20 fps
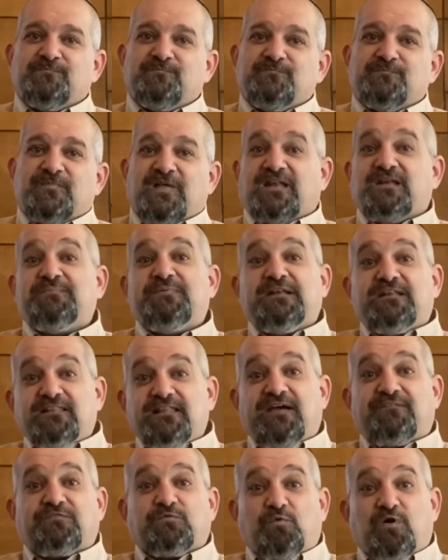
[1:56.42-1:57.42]
And immediately
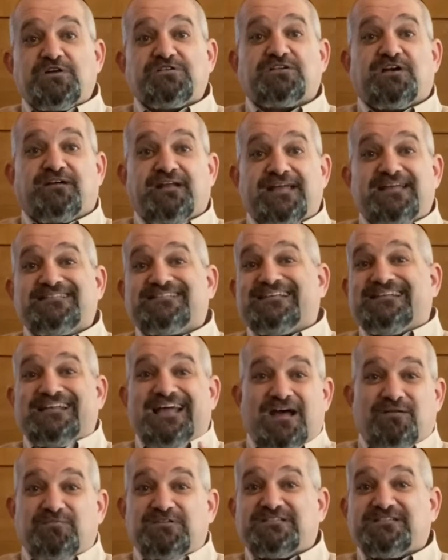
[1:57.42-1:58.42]
after washing our hands and
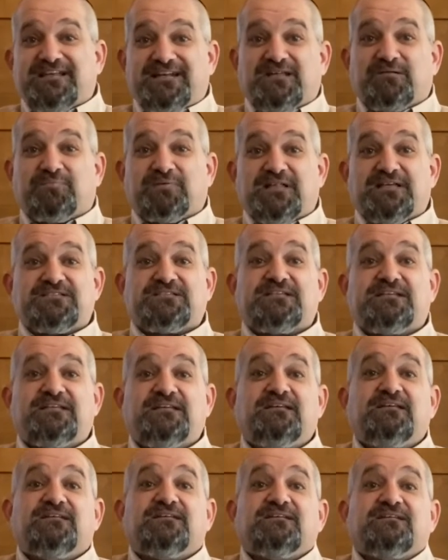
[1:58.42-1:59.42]
not reciting a
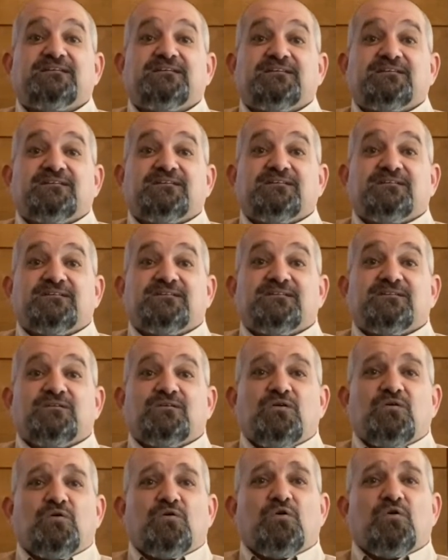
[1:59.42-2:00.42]
blessing,
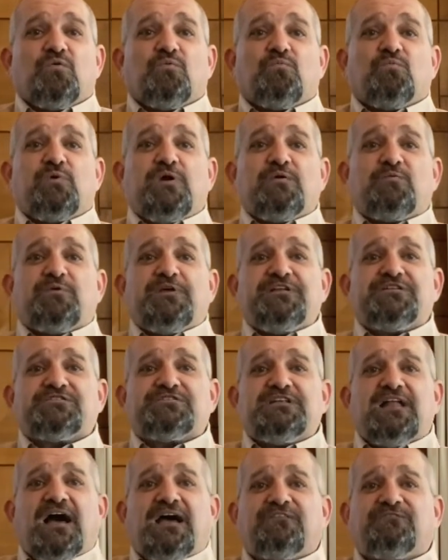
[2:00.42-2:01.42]
we reach
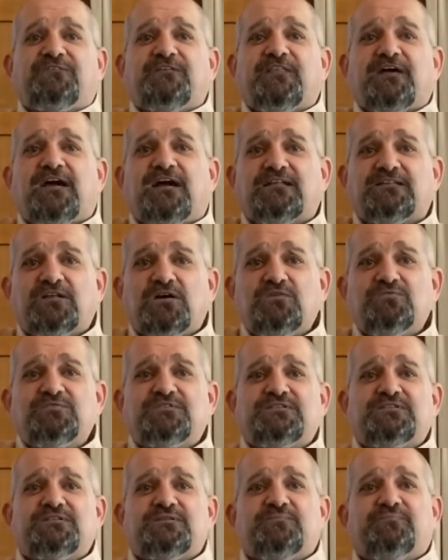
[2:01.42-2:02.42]
not for the
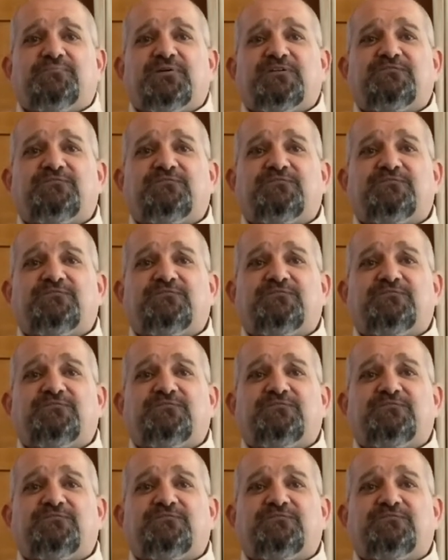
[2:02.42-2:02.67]
chalot, but